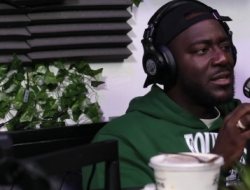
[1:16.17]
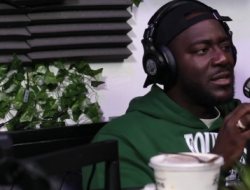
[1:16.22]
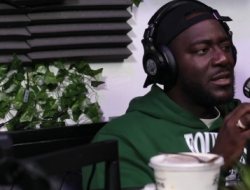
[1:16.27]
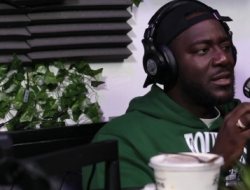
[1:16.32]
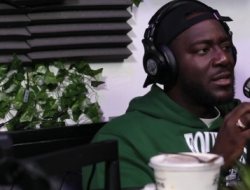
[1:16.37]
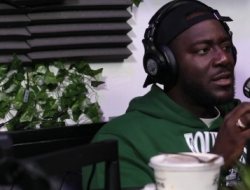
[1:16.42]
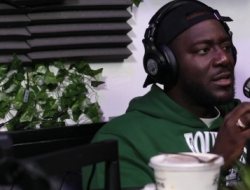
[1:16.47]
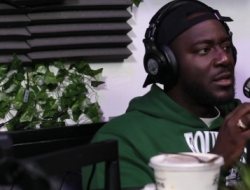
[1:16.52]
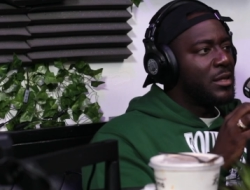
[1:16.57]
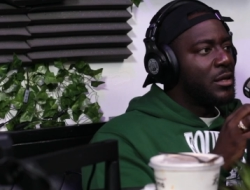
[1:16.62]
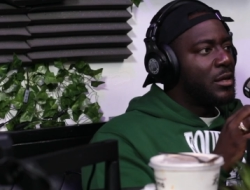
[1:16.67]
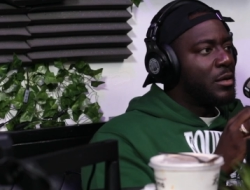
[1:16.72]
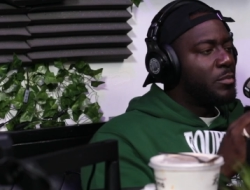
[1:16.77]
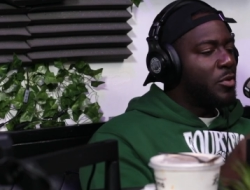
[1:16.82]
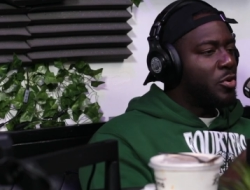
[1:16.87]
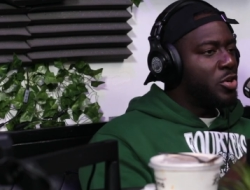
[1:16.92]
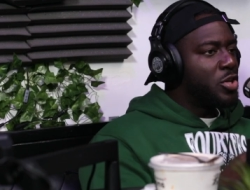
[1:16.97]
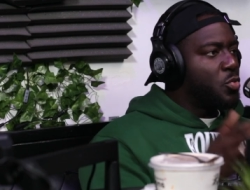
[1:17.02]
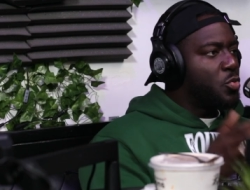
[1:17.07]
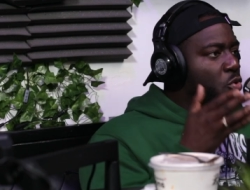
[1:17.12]
Okay.
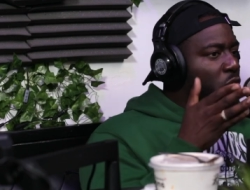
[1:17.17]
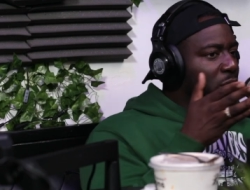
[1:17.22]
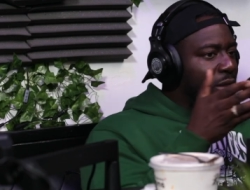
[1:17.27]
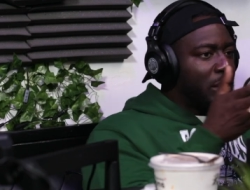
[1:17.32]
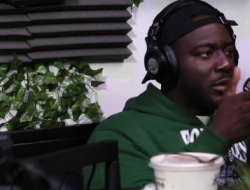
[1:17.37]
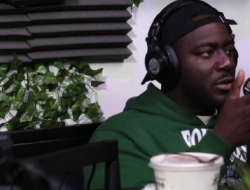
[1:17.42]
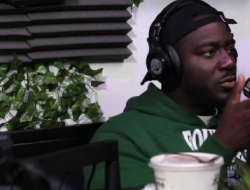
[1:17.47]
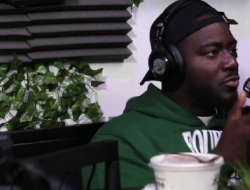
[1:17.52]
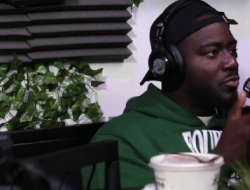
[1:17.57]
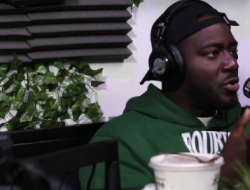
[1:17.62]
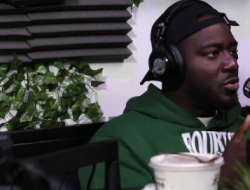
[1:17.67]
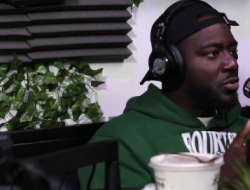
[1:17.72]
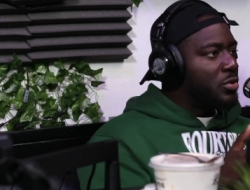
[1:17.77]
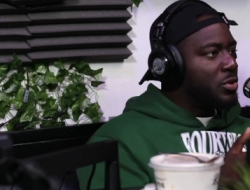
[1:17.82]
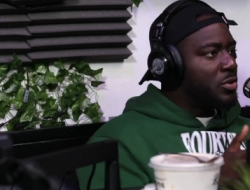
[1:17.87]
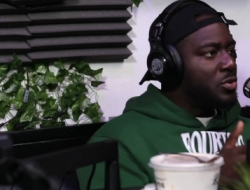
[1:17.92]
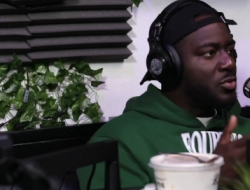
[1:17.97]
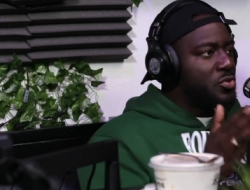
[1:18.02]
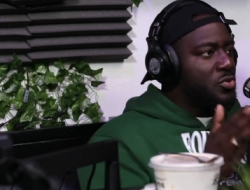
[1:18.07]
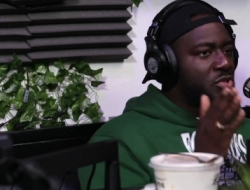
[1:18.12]
Bro, you walk down the road,
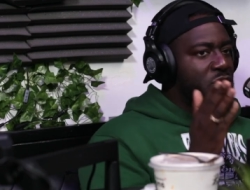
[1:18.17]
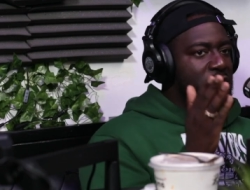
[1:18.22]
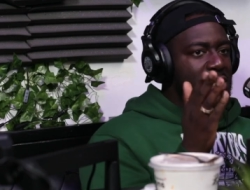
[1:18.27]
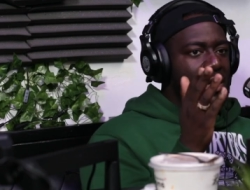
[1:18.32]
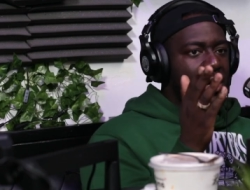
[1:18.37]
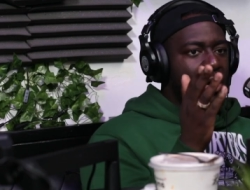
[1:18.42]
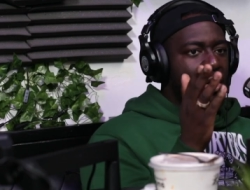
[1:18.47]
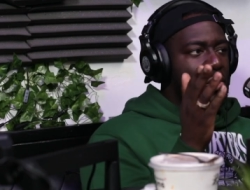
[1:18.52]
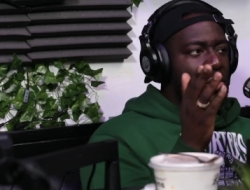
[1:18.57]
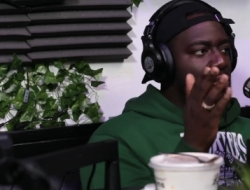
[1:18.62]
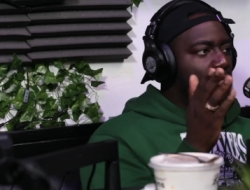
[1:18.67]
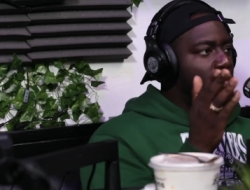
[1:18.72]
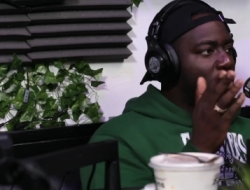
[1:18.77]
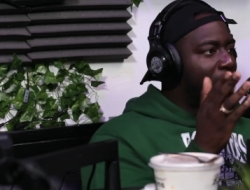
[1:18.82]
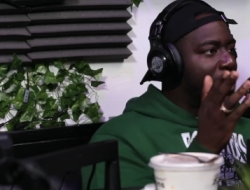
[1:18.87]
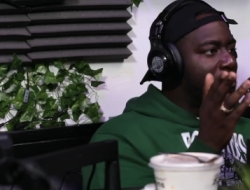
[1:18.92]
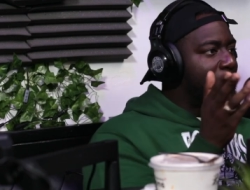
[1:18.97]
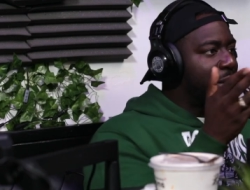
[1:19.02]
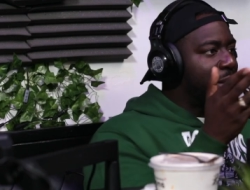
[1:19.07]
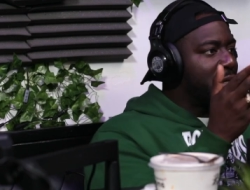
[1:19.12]
you just see an old
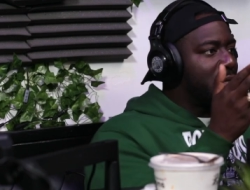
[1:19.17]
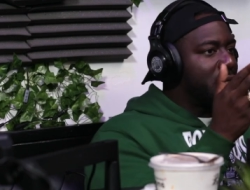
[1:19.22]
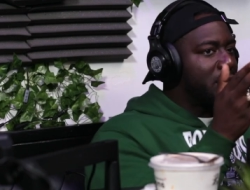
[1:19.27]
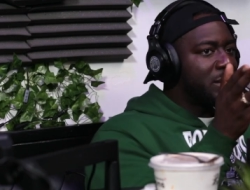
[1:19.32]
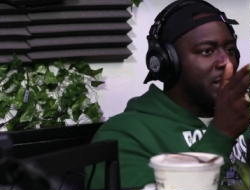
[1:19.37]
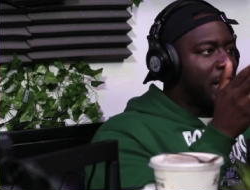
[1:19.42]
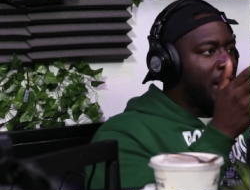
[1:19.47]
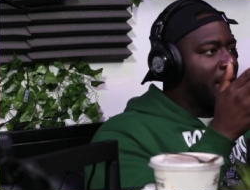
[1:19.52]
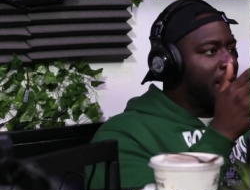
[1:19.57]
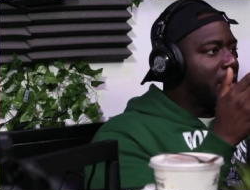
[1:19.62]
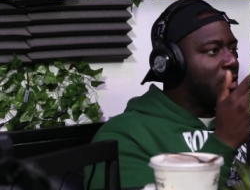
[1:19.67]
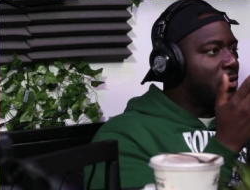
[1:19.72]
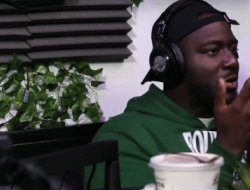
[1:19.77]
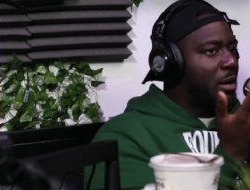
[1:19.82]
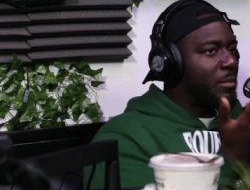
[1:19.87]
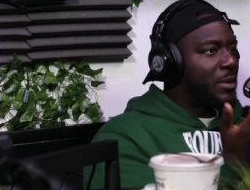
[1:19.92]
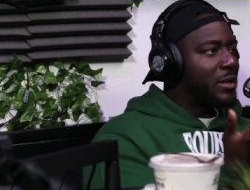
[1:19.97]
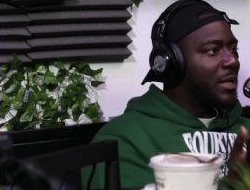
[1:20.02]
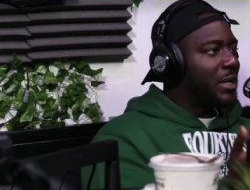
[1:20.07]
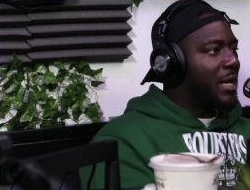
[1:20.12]
white man and a Thai girl
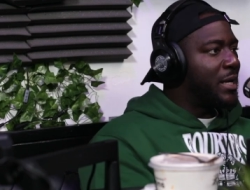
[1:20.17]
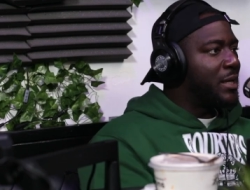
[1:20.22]
come out the